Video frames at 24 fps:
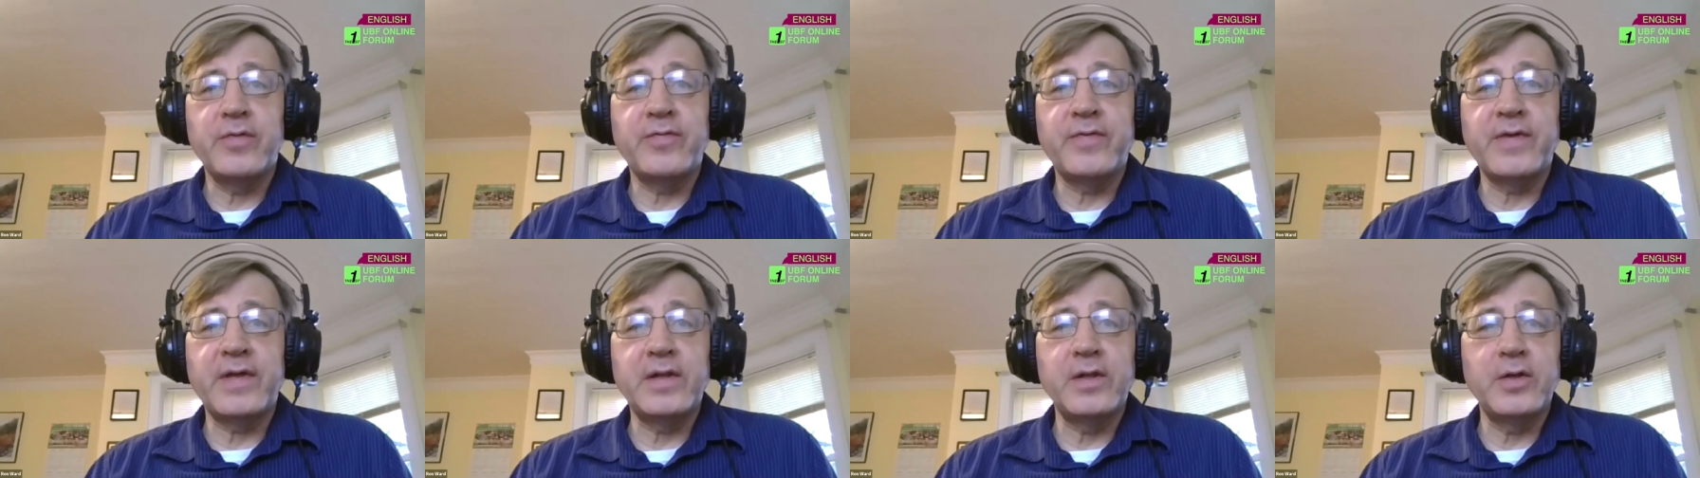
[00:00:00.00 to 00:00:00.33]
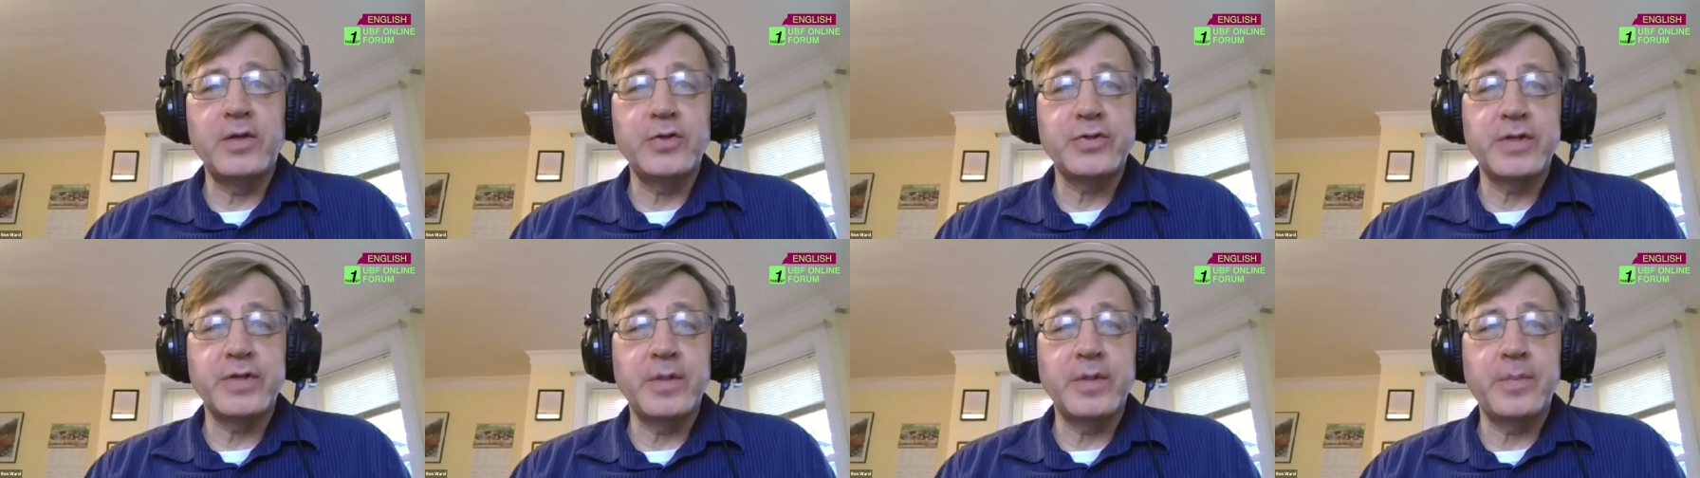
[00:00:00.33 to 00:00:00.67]

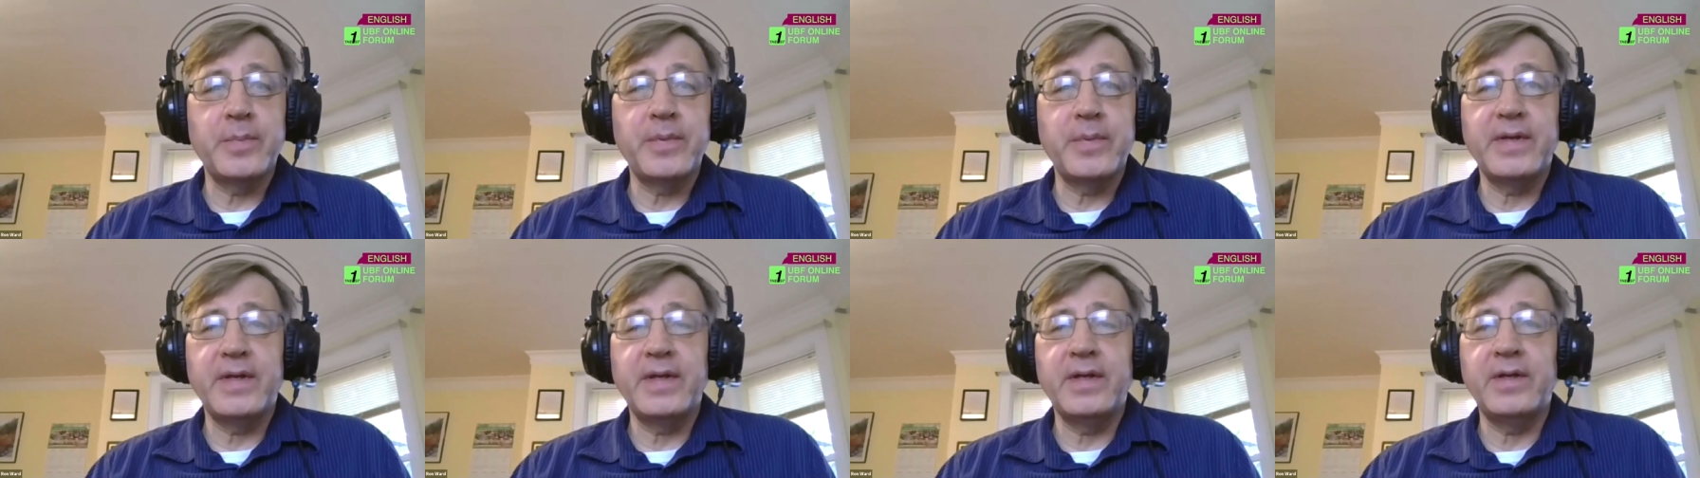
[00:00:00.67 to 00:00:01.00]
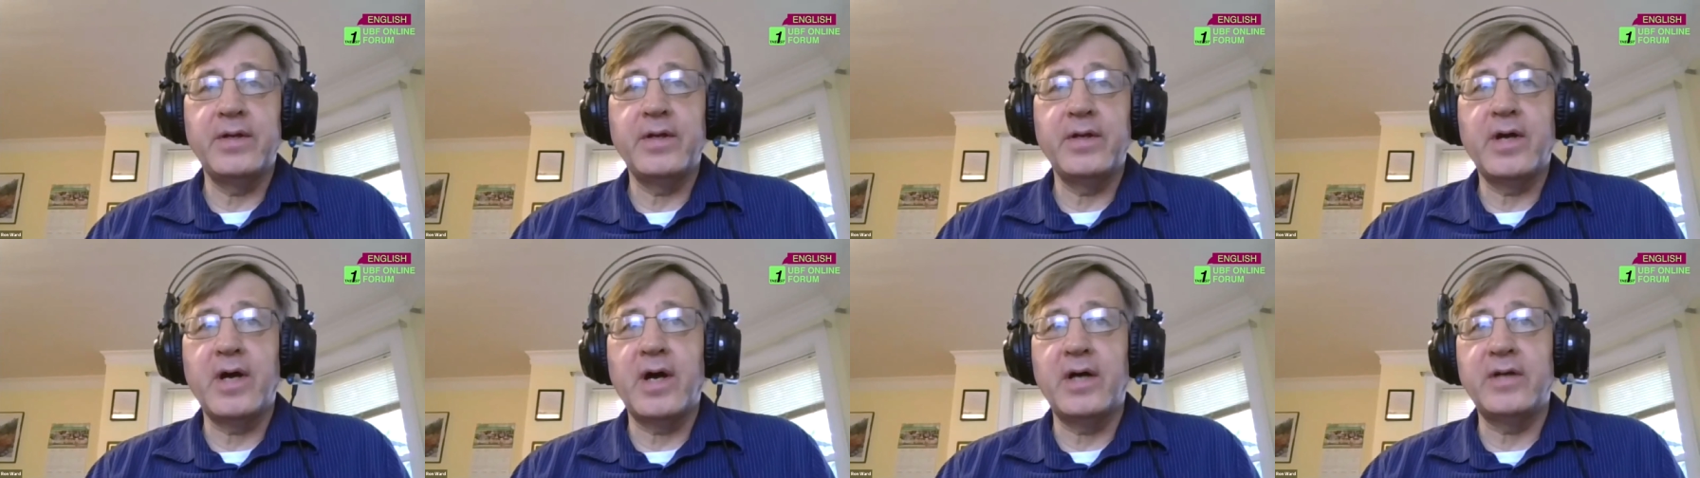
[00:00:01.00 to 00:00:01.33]
fellowship
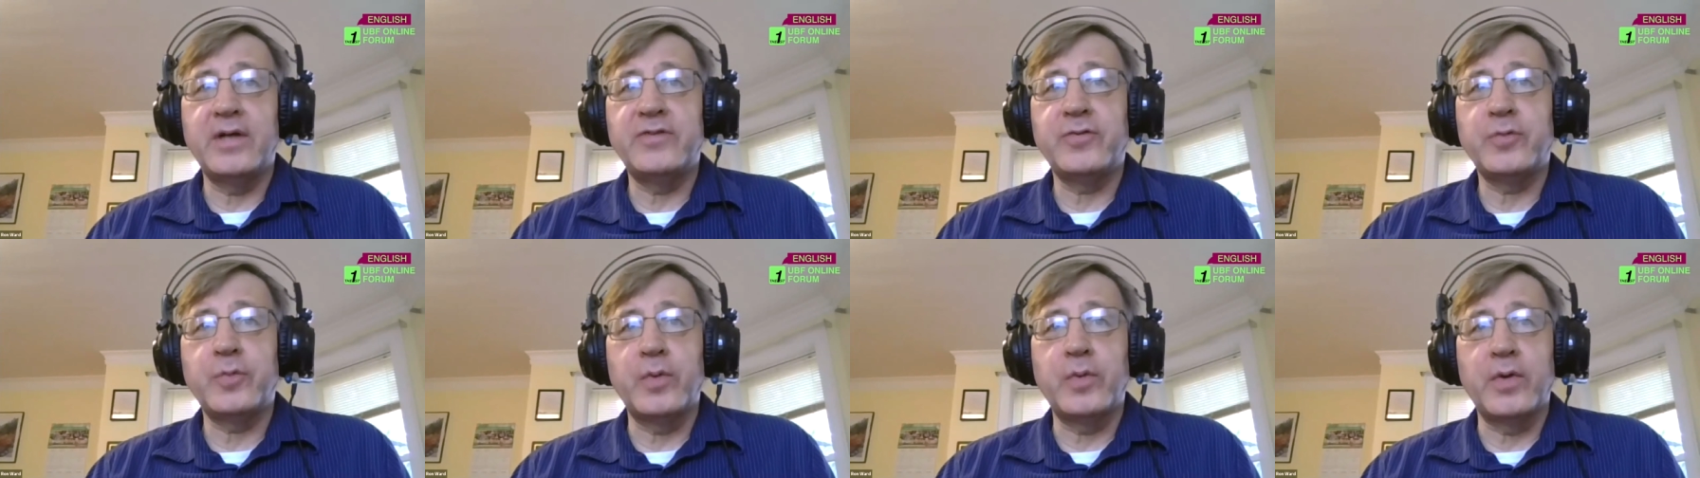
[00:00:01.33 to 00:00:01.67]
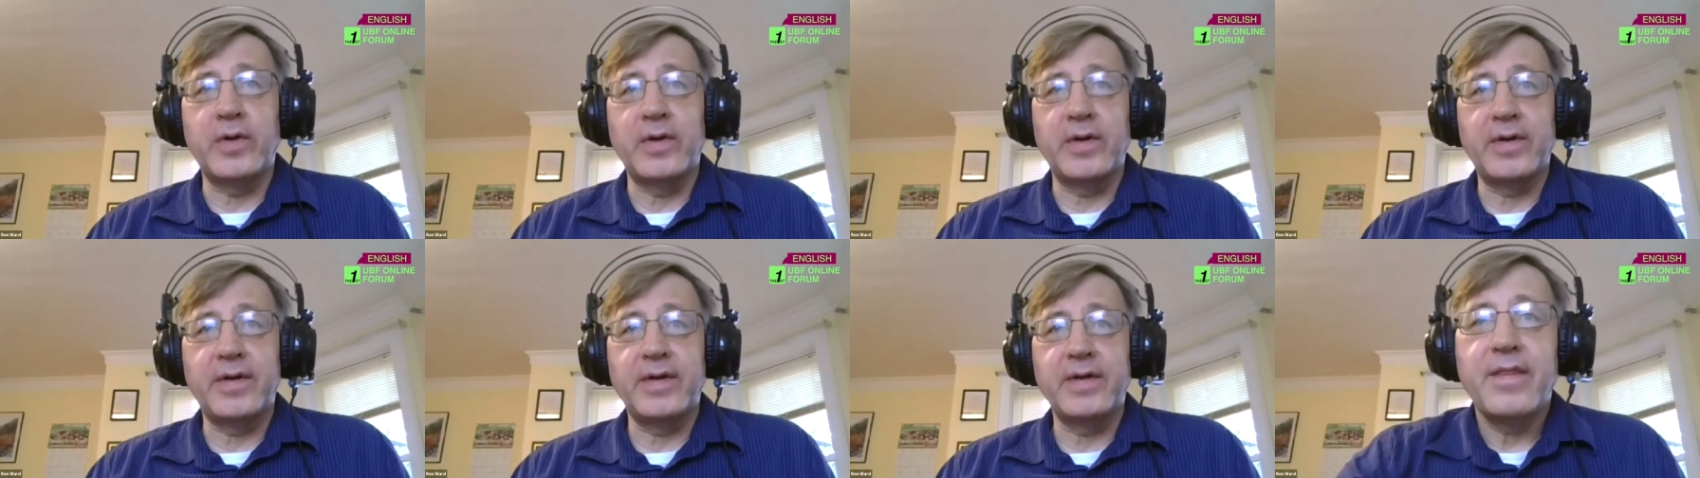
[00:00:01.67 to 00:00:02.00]
in God's
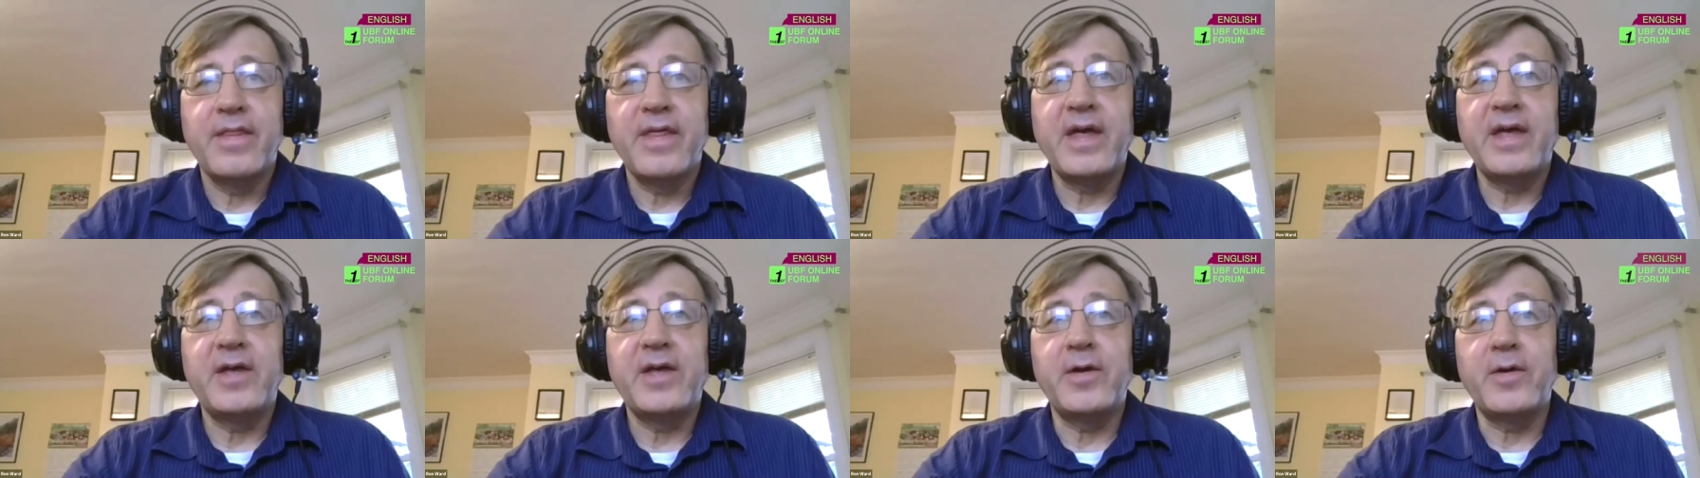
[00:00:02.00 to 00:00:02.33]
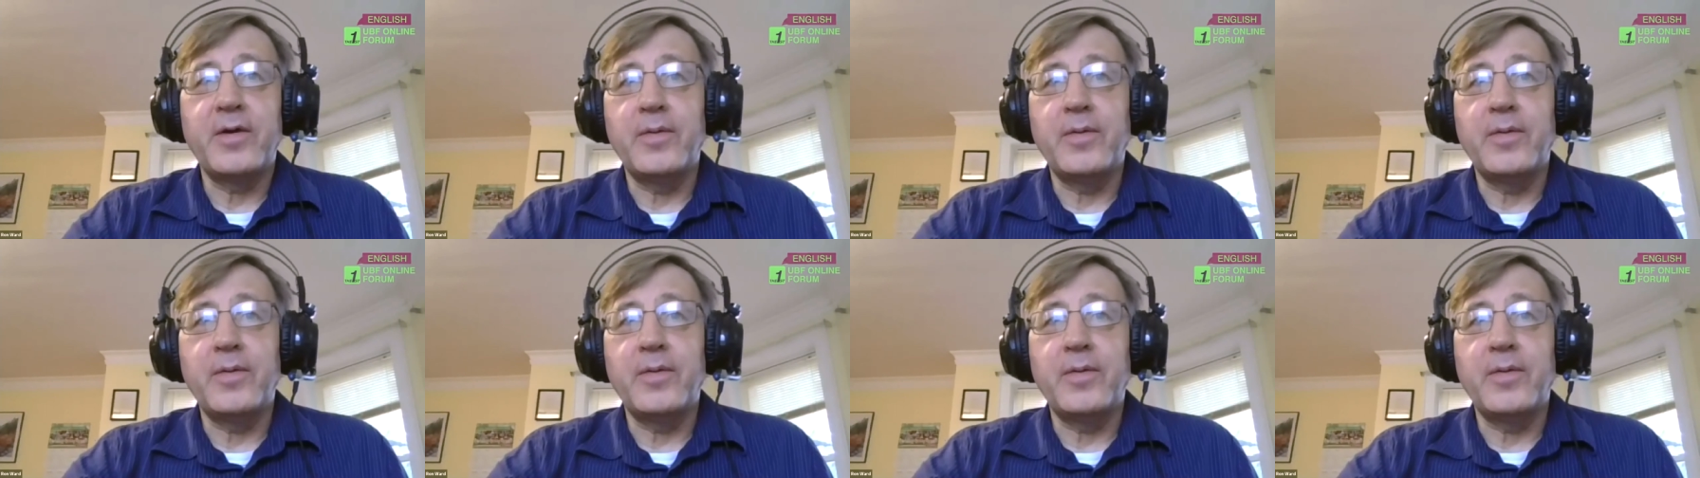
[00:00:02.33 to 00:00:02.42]
Word. Thank